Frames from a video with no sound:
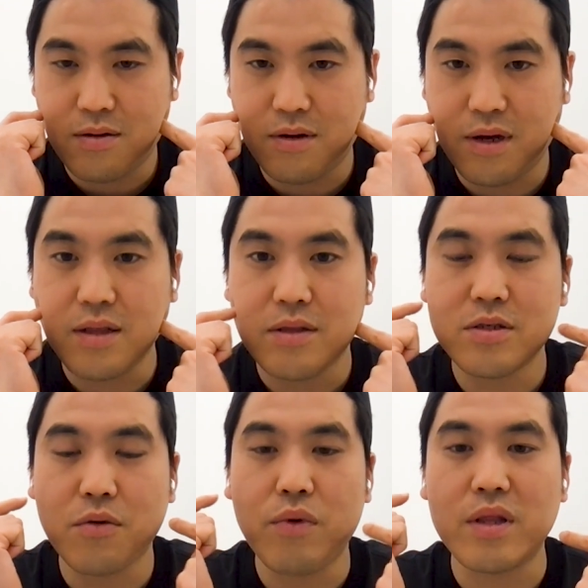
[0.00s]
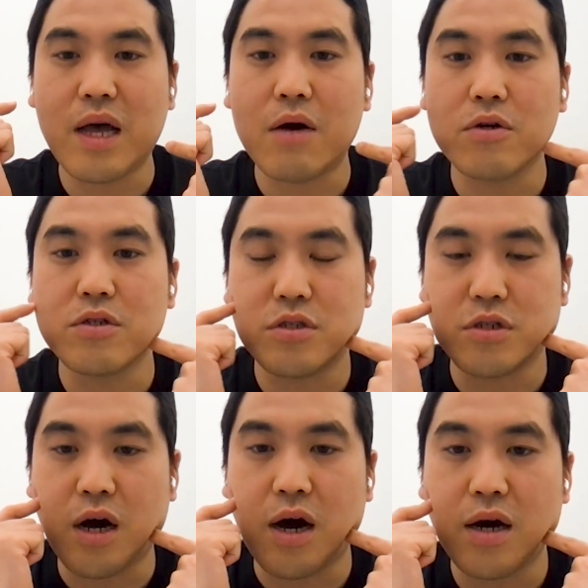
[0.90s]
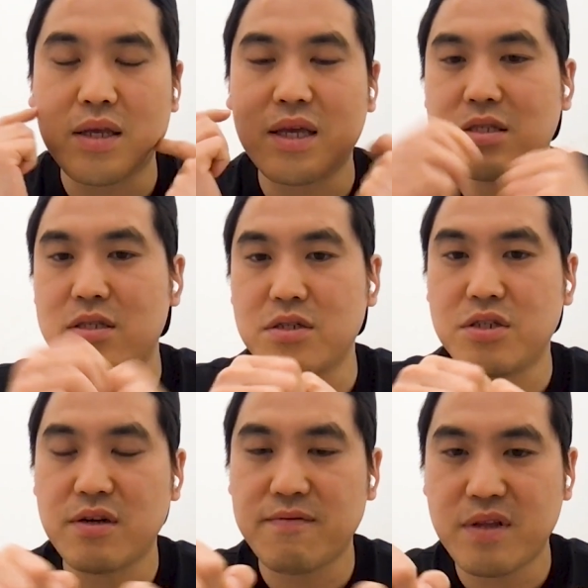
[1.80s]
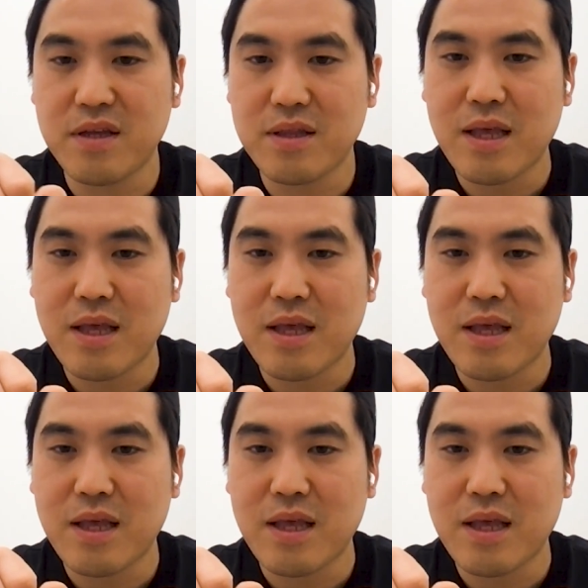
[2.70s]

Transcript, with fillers: right? So when our jaw gets to shifted,